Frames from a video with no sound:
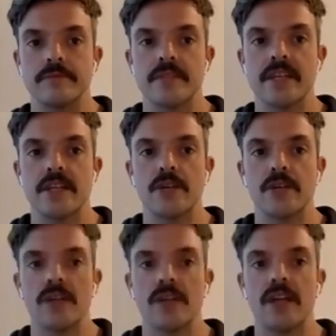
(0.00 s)
Taking hold of
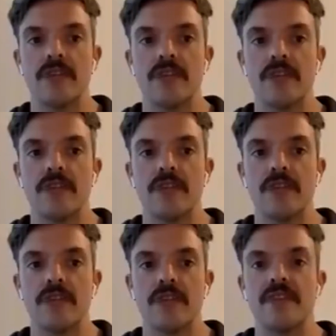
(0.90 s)
the left foot from
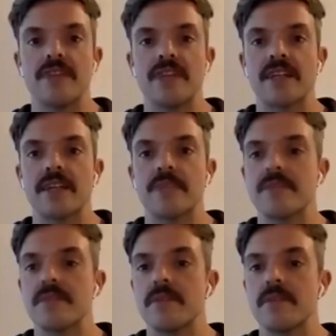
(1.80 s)
underneath. Left hand comes up
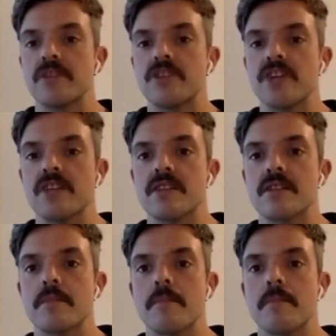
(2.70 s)
to the middle of the chest.